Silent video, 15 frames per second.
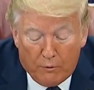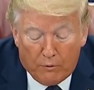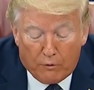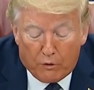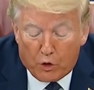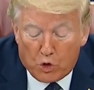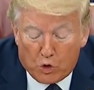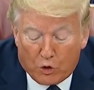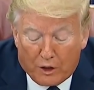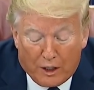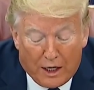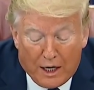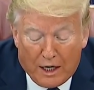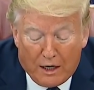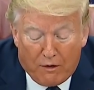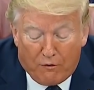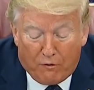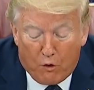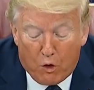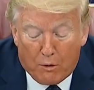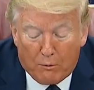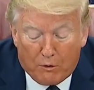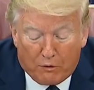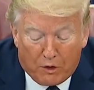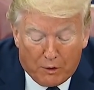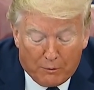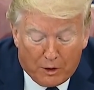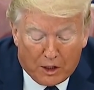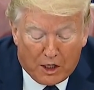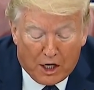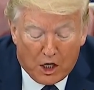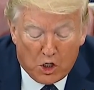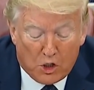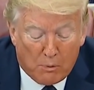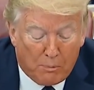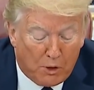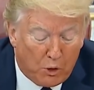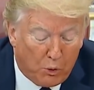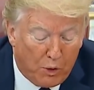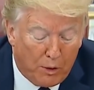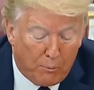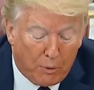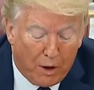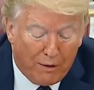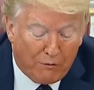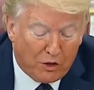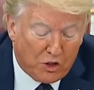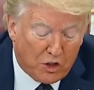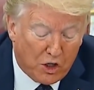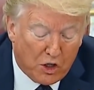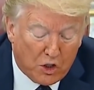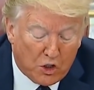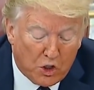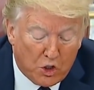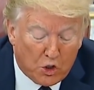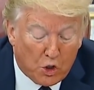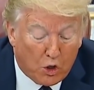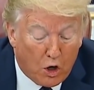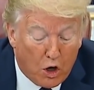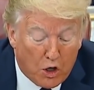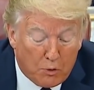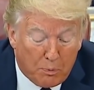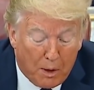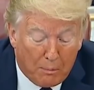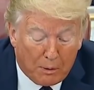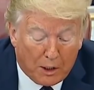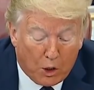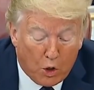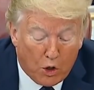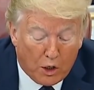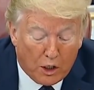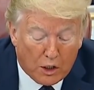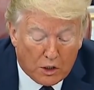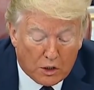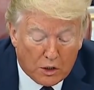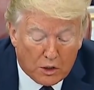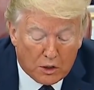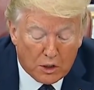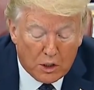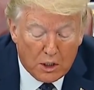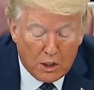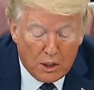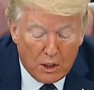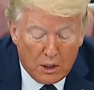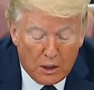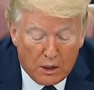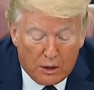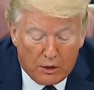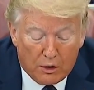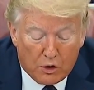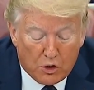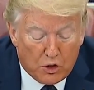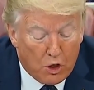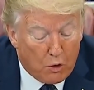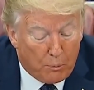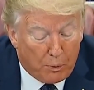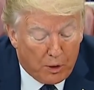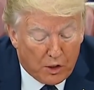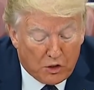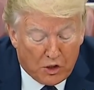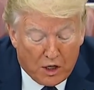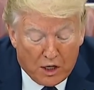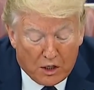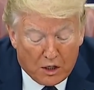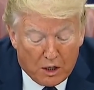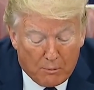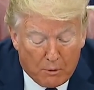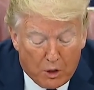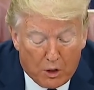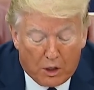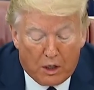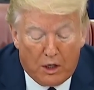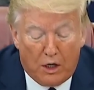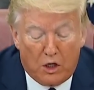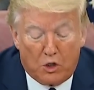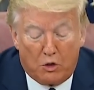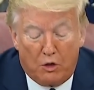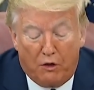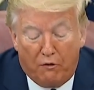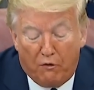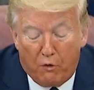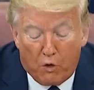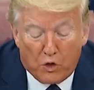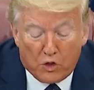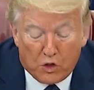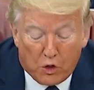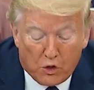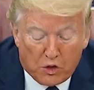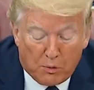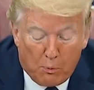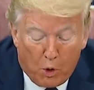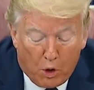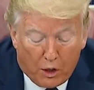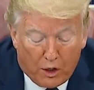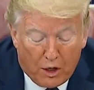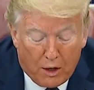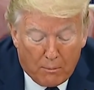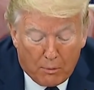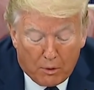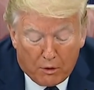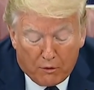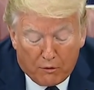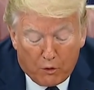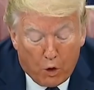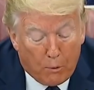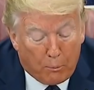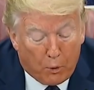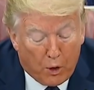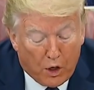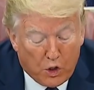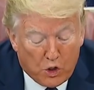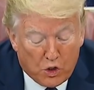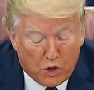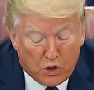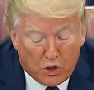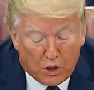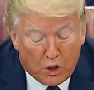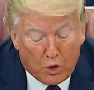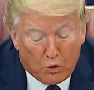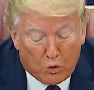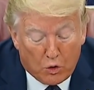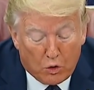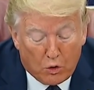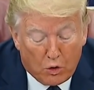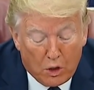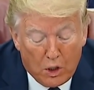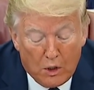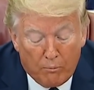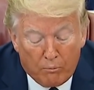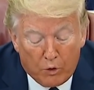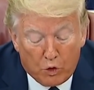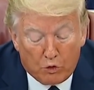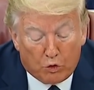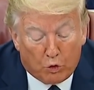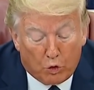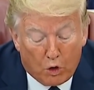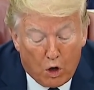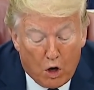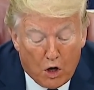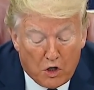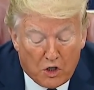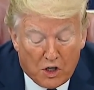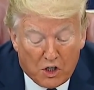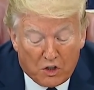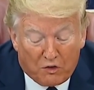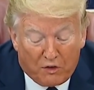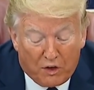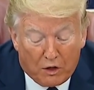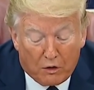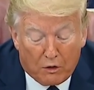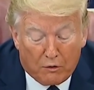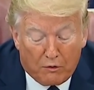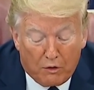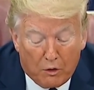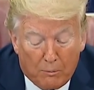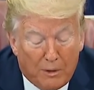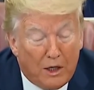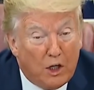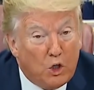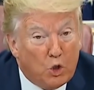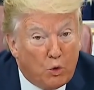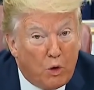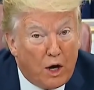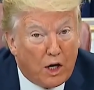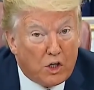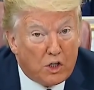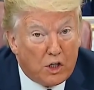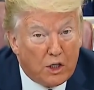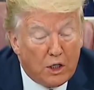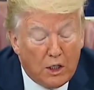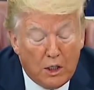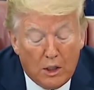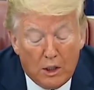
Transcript: virtually any form of communication between private citizens or large public audiences. There's no precedent in American history for so small a number of corporations to control so large a sphere of human interaction,